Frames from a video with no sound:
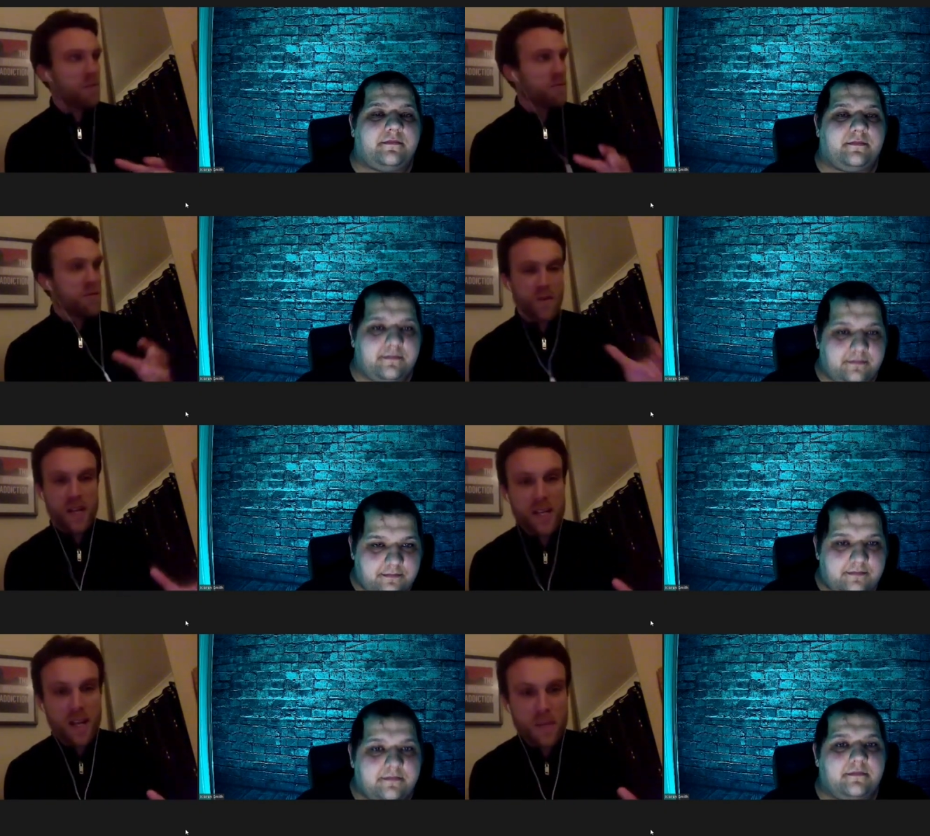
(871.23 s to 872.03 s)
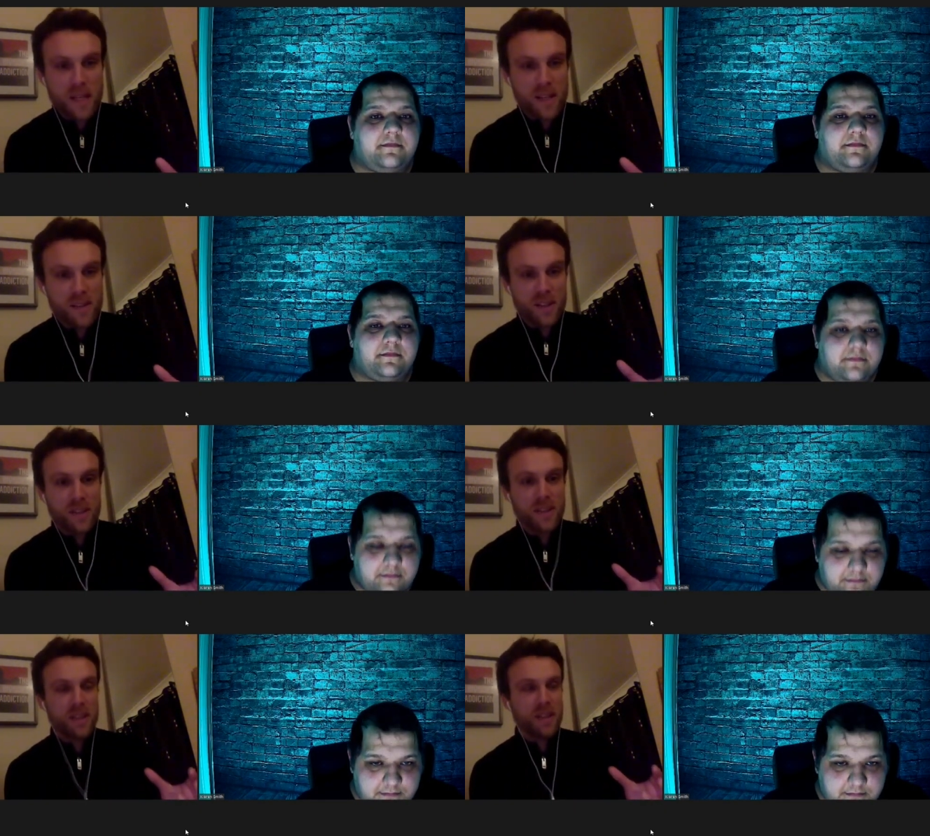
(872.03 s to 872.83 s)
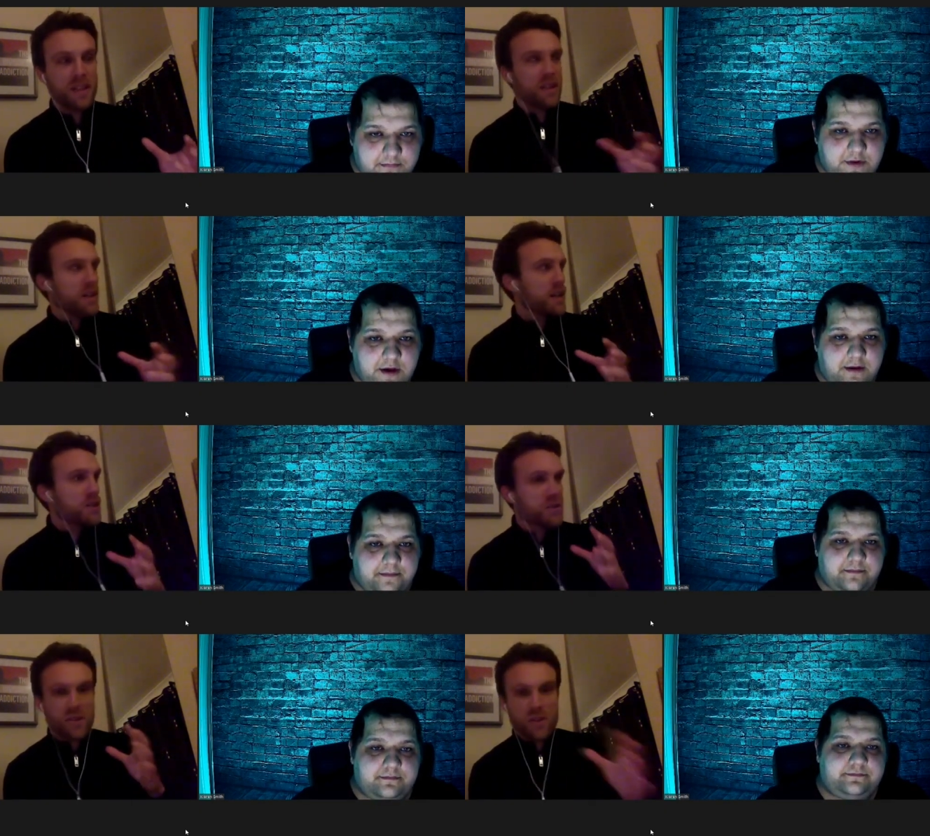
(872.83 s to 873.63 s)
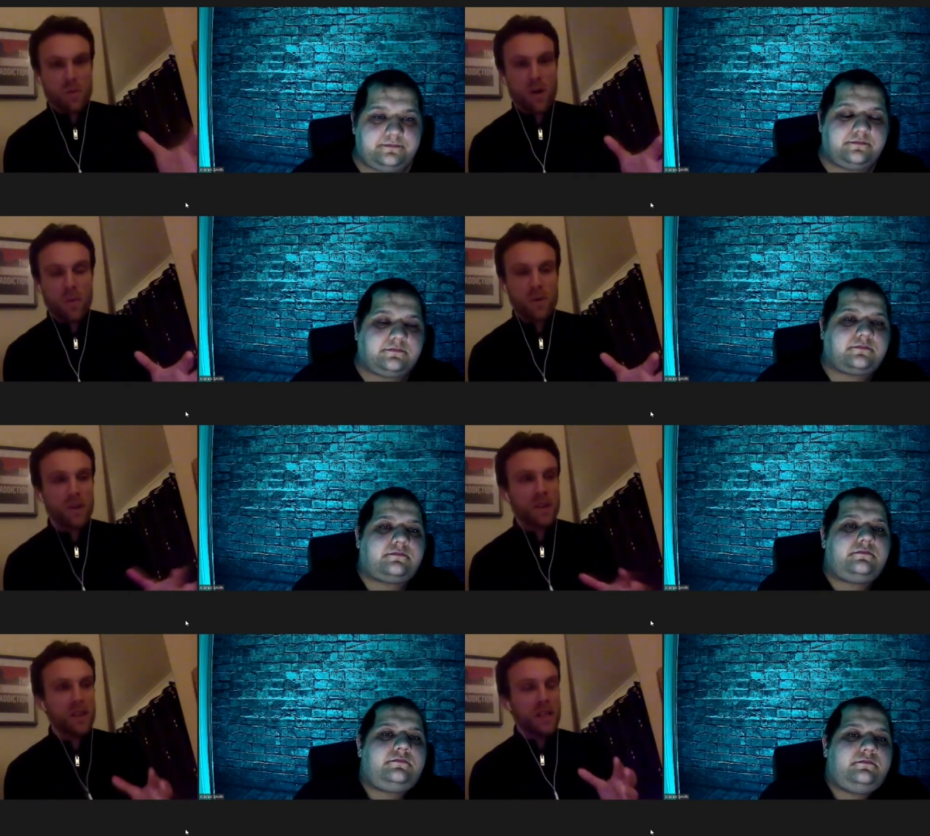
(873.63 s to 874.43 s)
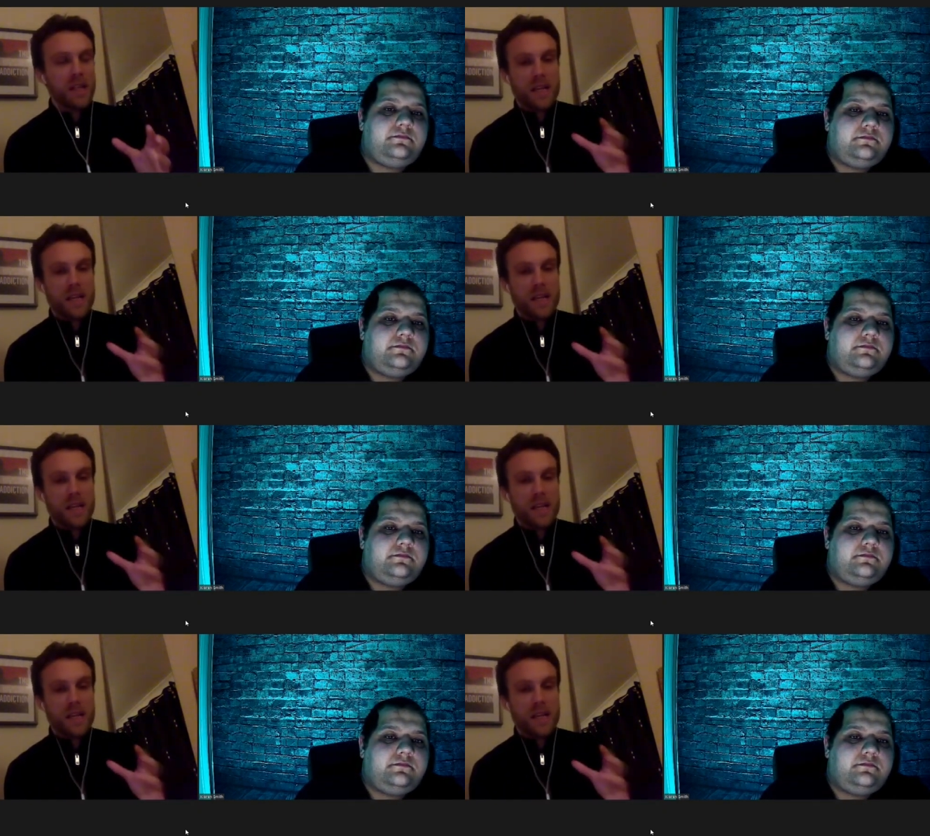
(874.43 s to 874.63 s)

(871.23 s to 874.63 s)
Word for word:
Speaker 1: I'm free. I'm in London. Yeah. I can just do what I want. And